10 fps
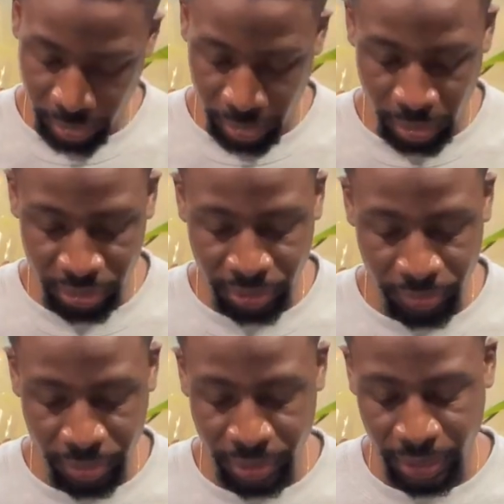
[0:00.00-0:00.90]
But she
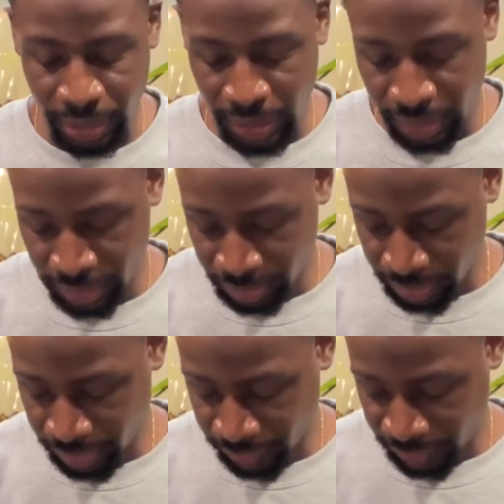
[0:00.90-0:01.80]
rooted a lot of this
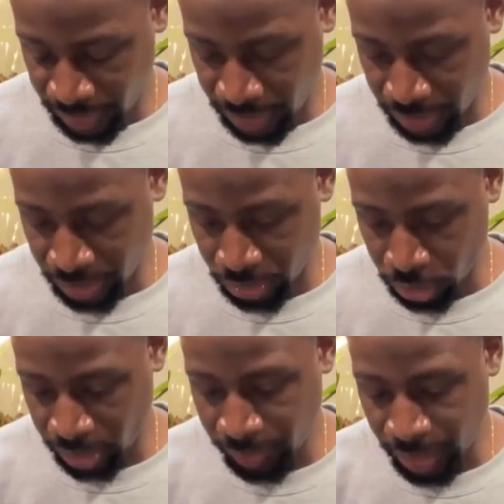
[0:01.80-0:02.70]
stuff in
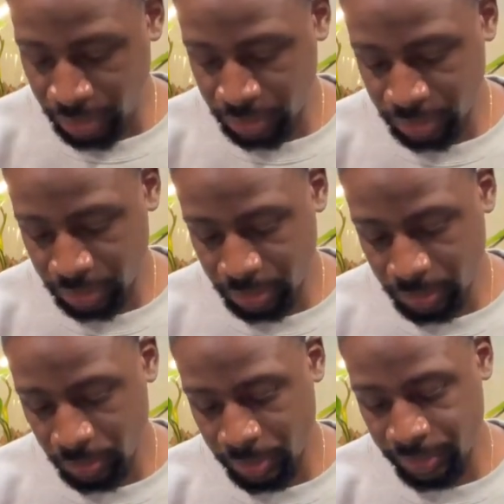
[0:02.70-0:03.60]
tree moss,
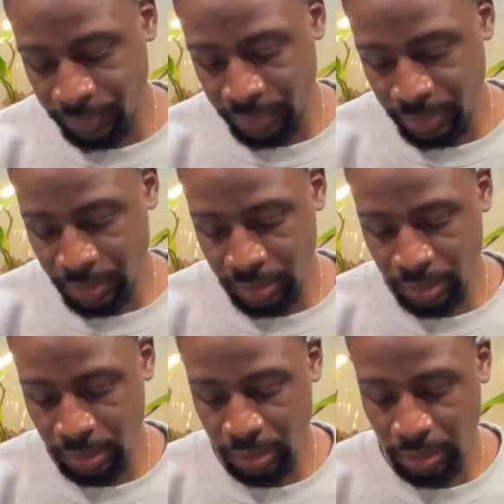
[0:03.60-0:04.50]

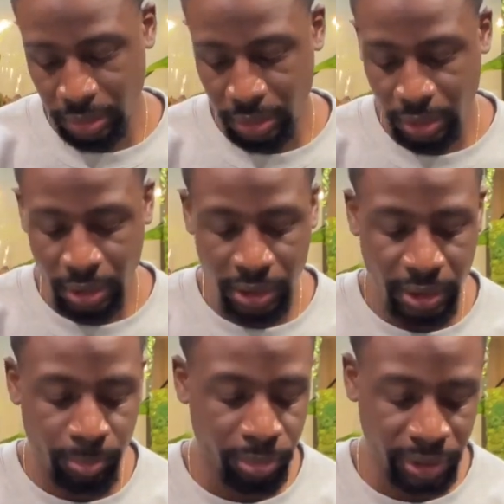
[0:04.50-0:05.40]
wherever
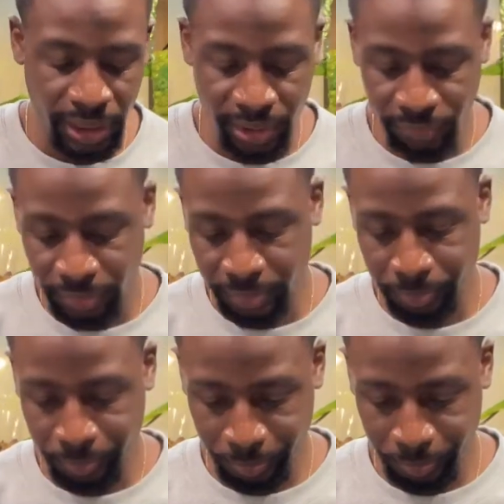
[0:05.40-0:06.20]
Brie got it from.